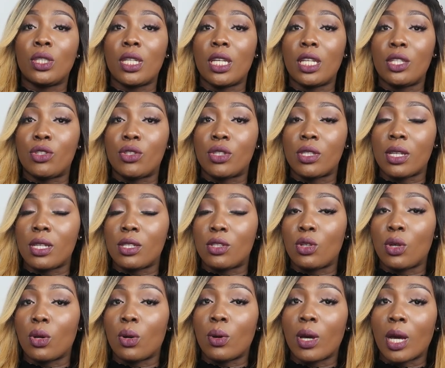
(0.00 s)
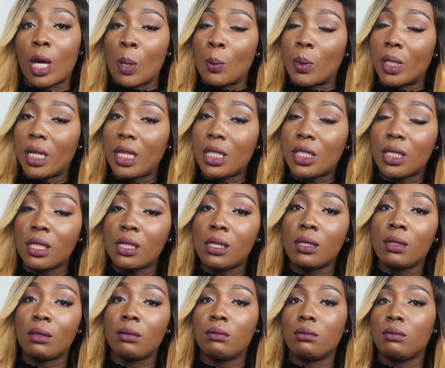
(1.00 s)
Is your accommodation
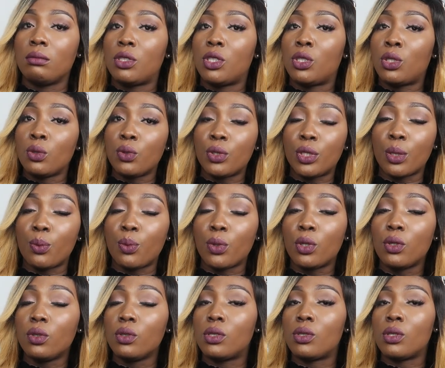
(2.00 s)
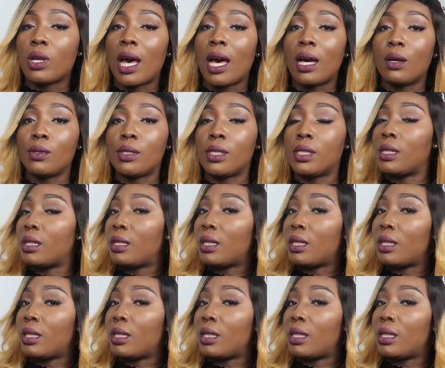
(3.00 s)
suitable to house